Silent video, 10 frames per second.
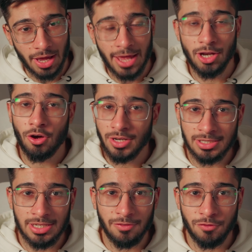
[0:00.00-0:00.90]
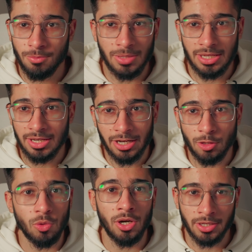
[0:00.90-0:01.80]
And honestly, for me, it
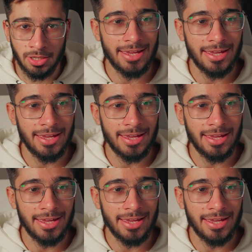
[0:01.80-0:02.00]
worked.